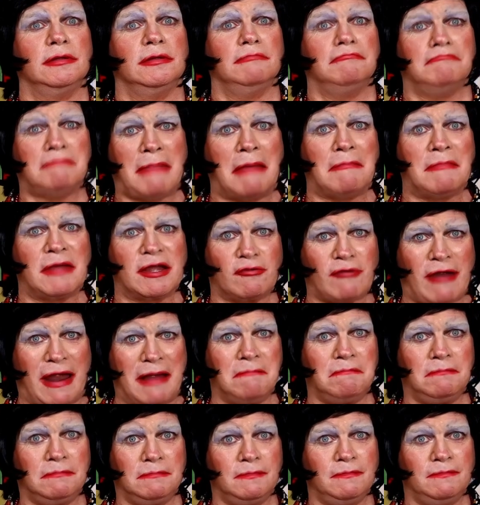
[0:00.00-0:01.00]

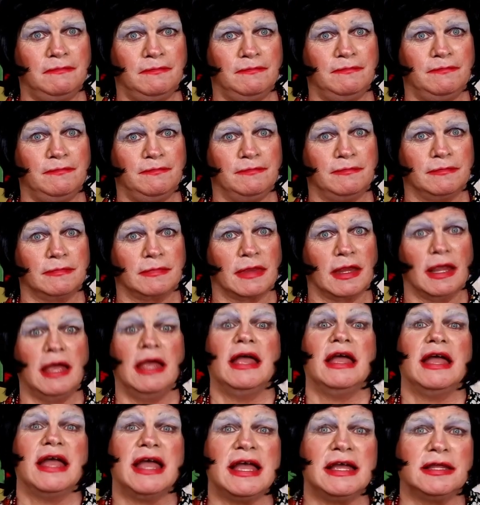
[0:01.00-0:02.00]
Mammogram?
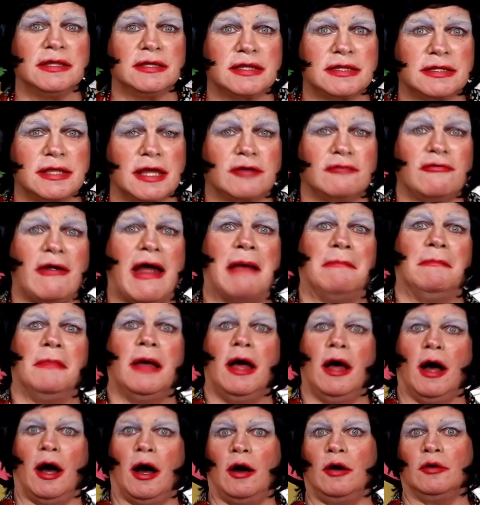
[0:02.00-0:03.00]
Instagram.
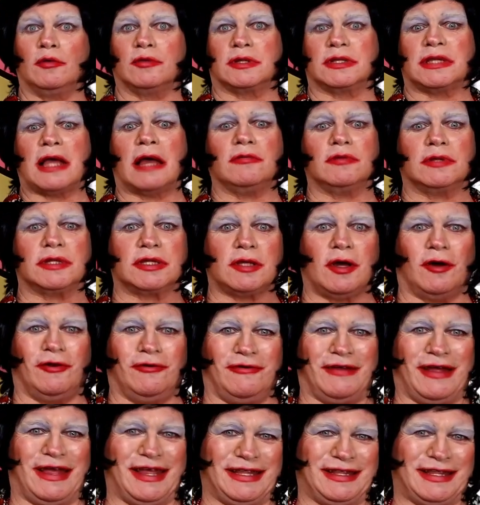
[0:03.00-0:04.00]
Oh, so
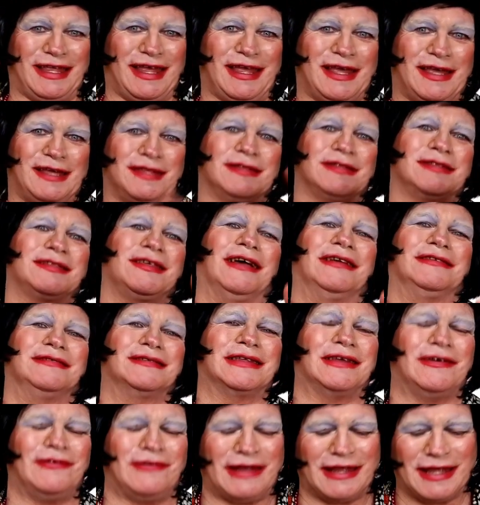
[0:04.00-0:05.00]
sorry, dear. So
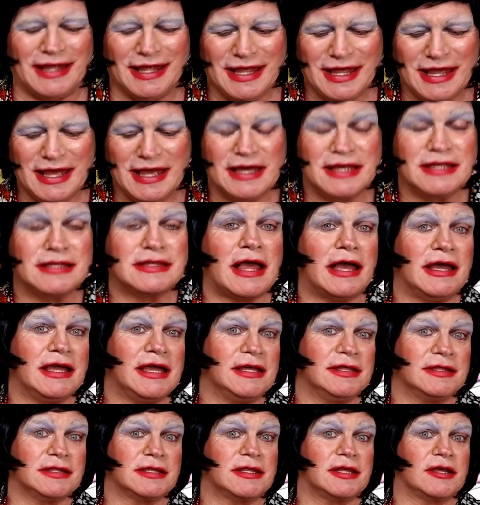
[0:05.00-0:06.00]
sorry. So,
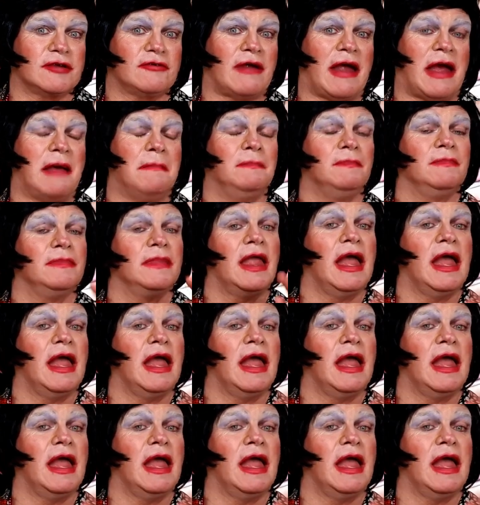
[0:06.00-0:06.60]
Instagram.